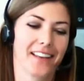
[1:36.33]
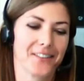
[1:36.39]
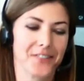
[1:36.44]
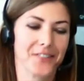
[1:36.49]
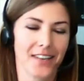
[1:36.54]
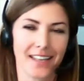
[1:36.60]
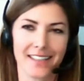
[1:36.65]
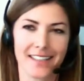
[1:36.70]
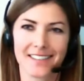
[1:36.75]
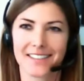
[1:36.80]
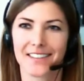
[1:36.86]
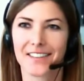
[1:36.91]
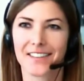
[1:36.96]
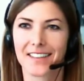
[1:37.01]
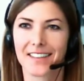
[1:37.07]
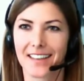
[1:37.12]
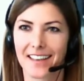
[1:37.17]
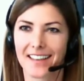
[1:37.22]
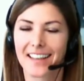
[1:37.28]
great. Let's go.
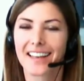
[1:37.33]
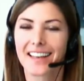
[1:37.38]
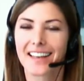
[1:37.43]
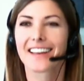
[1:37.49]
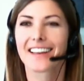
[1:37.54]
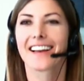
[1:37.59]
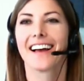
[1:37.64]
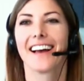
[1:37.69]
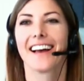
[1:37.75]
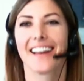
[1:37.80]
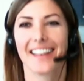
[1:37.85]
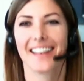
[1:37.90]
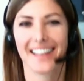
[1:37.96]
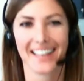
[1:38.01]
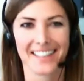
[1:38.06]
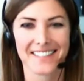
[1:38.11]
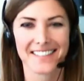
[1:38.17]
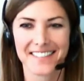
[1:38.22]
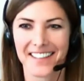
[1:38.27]
Okay.
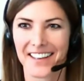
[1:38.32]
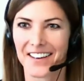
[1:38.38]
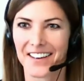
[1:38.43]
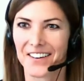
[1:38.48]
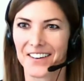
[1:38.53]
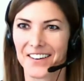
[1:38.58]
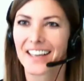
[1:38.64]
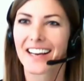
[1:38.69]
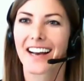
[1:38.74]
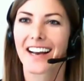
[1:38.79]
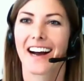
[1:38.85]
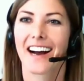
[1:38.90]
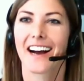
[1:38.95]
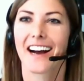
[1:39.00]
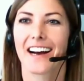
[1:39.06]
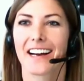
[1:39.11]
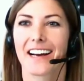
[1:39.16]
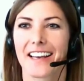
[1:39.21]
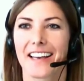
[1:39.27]
Let's go.
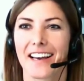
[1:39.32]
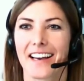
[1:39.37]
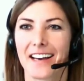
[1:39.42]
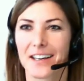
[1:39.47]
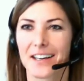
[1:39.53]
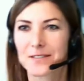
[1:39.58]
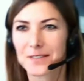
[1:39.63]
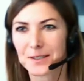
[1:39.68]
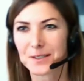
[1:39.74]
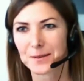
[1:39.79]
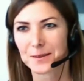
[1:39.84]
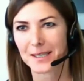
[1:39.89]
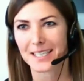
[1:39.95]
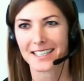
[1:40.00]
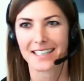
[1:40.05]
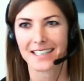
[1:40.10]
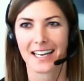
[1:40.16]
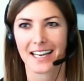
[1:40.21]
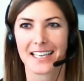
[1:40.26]
I have
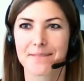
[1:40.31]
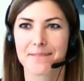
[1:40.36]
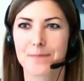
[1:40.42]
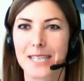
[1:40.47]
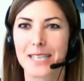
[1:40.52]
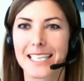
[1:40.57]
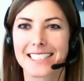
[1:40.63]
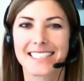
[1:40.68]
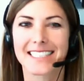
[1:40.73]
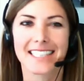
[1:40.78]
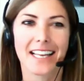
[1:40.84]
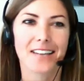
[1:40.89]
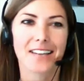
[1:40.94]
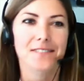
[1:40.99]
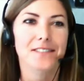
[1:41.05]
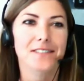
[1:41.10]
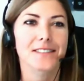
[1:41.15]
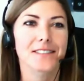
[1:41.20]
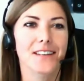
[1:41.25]
29 minutes
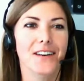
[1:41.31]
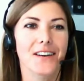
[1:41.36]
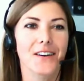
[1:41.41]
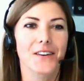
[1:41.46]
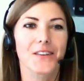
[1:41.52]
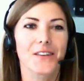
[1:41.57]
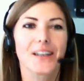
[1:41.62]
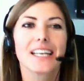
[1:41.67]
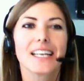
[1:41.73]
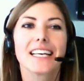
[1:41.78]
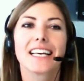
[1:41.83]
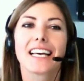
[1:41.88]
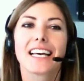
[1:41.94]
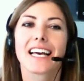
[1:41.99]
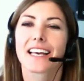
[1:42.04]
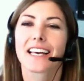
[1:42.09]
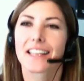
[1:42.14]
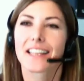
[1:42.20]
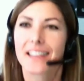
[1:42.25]
left. So
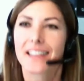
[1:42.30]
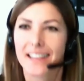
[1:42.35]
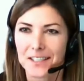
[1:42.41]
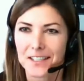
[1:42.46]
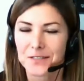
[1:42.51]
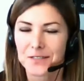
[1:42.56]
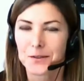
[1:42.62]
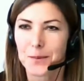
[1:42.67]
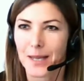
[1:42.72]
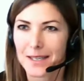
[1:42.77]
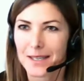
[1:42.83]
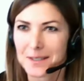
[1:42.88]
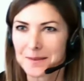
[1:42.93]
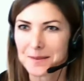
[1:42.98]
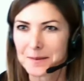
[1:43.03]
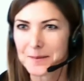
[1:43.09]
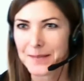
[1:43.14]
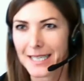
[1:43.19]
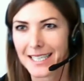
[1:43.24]
thanks for
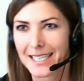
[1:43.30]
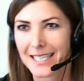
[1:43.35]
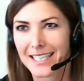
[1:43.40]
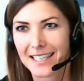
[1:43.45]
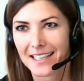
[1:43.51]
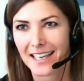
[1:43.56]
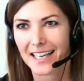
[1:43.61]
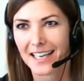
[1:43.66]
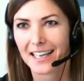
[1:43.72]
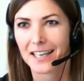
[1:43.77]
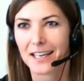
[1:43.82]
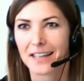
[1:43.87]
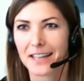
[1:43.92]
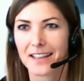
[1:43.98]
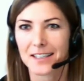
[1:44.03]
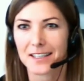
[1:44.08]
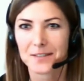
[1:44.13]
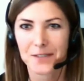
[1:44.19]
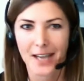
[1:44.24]
welcoming me.
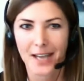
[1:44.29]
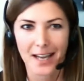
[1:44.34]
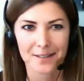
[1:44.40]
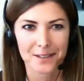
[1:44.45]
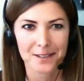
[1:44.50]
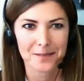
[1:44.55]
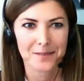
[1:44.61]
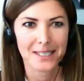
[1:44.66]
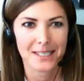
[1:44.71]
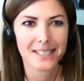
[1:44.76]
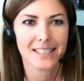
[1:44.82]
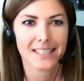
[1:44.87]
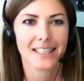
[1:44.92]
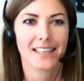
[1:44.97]
Thanks for having me.